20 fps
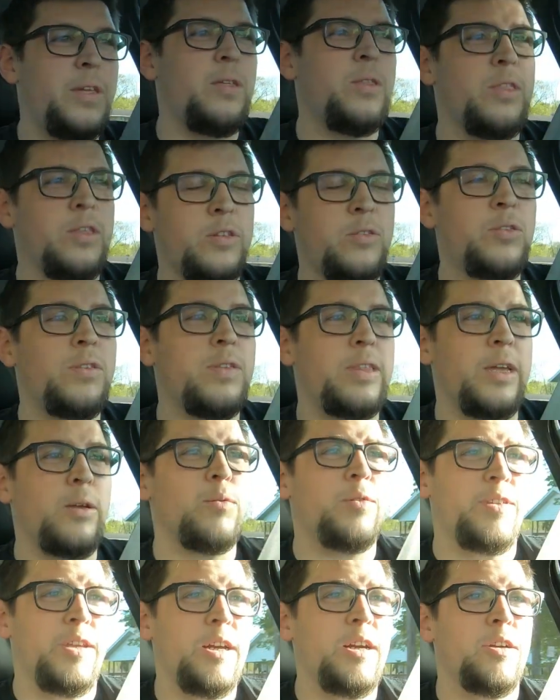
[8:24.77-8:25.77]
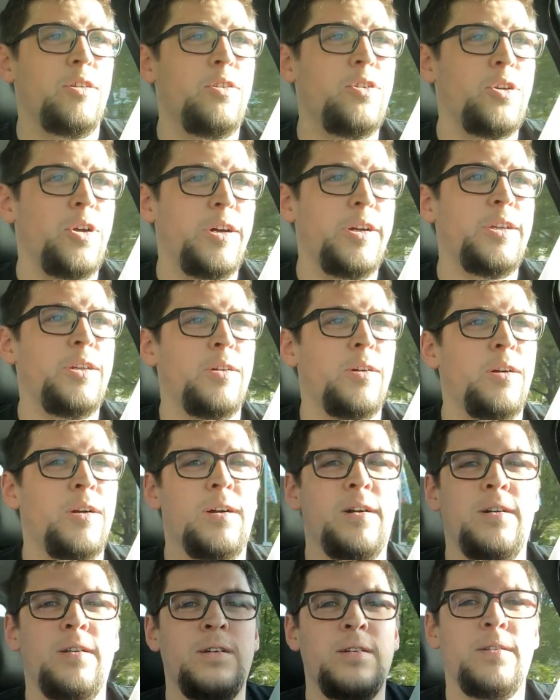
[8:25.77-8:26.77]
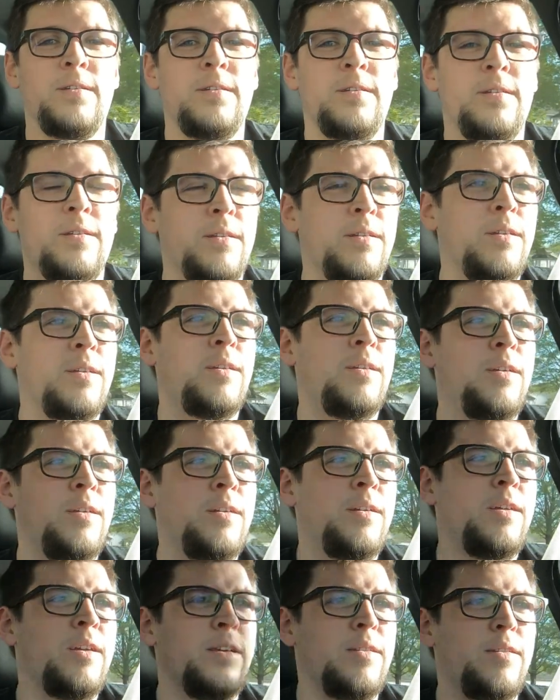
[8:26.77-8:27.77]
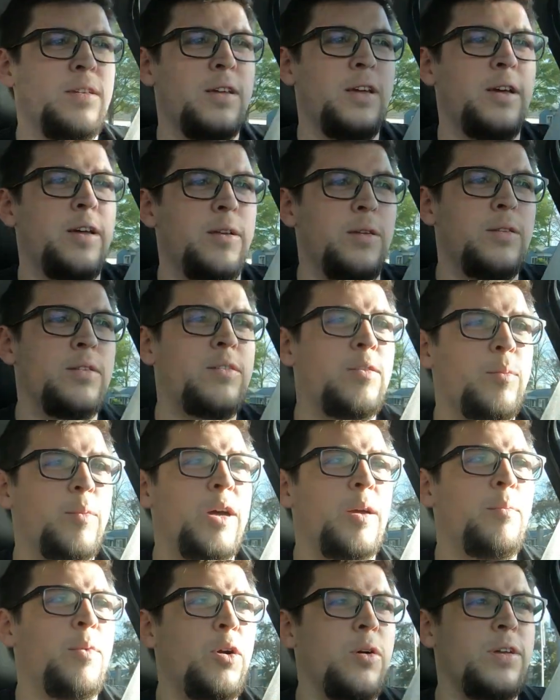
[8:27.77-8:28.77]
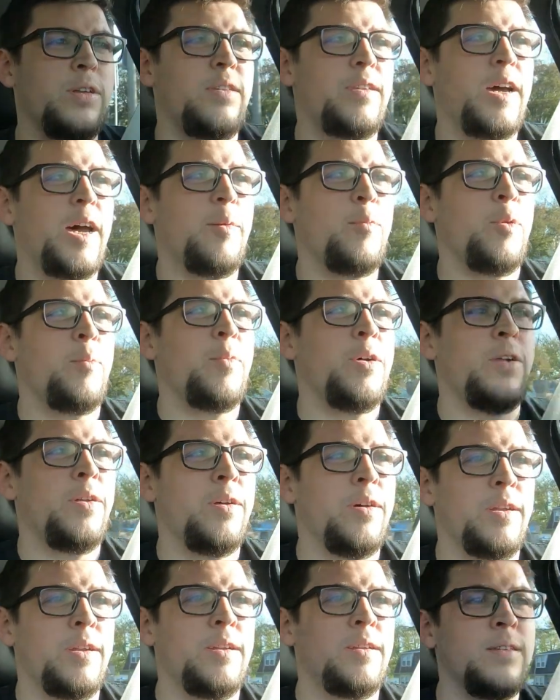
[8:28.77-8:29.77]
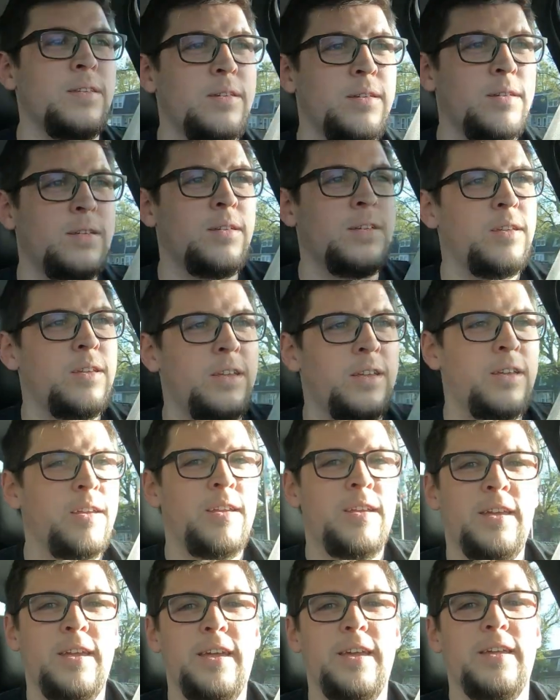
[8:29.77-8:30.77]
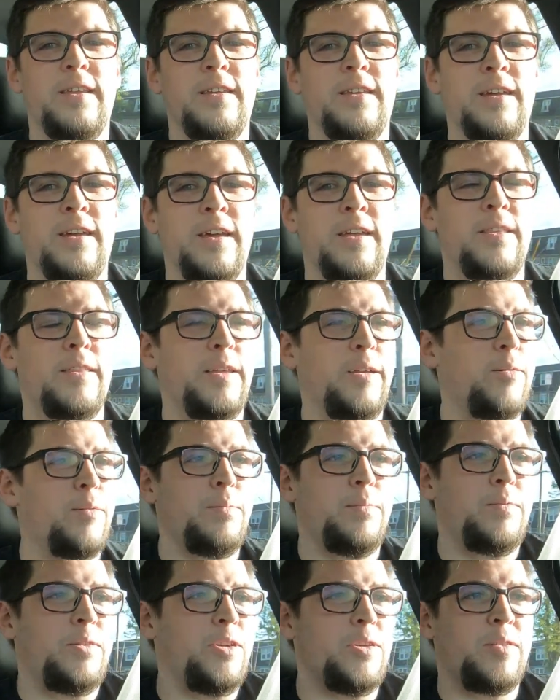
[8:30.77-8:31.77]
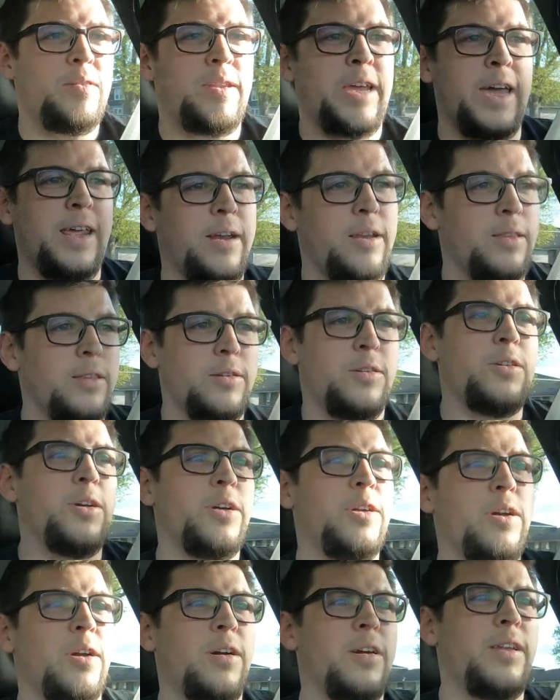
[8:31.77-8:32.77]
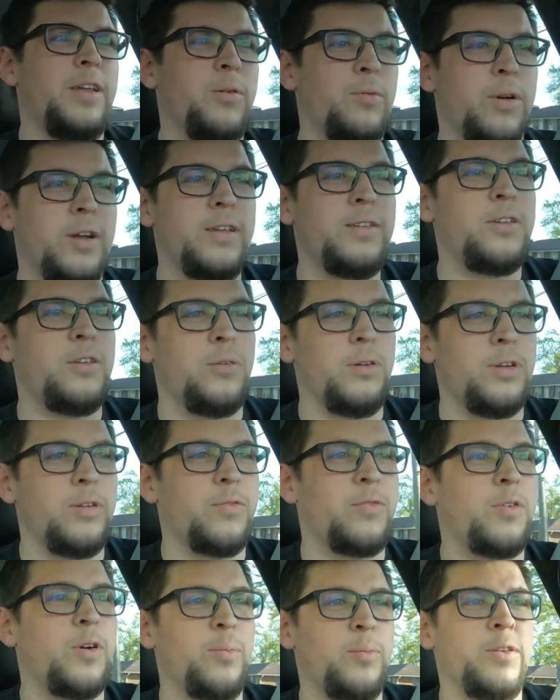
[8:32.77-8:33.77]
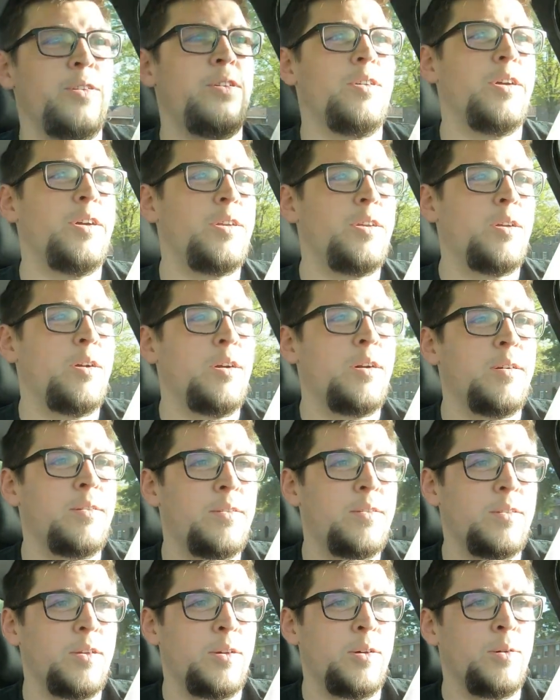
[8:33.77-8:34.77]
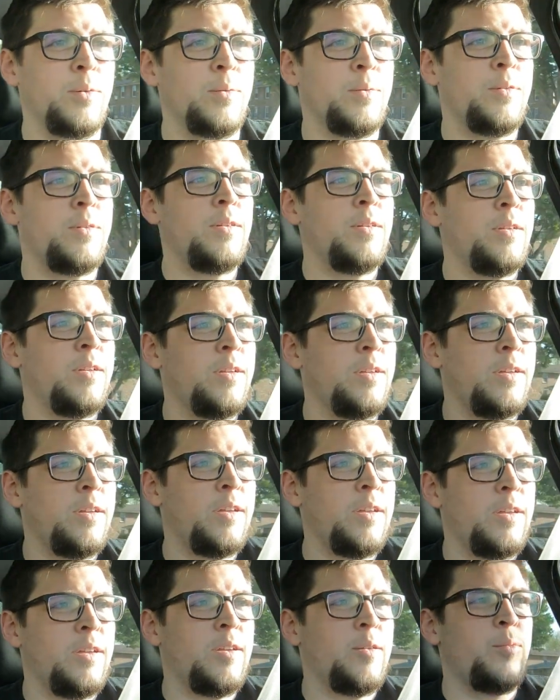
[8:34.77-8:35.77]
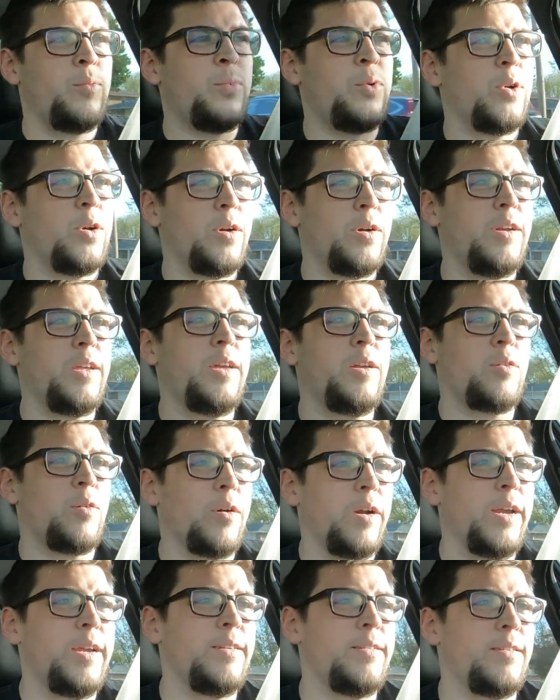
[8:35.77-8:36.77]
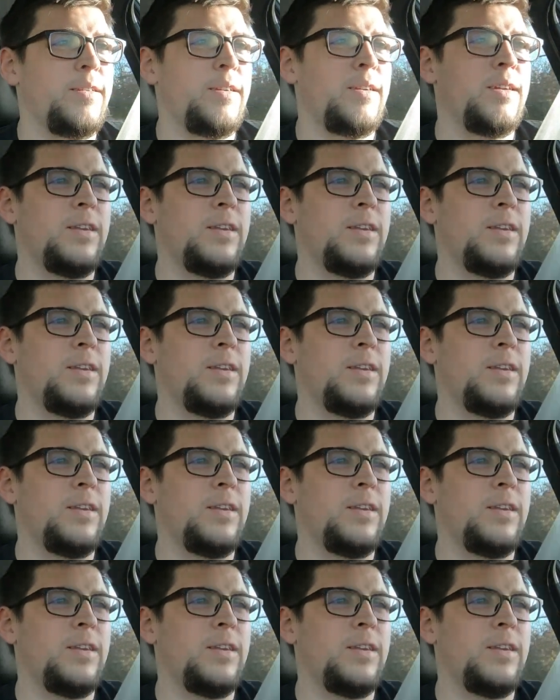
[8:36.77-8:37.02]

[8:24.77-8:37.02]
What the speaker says: This thing was in a junkyard because somebody broke a timing belt on it, and they just had it in the junkyard. He rescued it from the junkyard, so pretty crazy.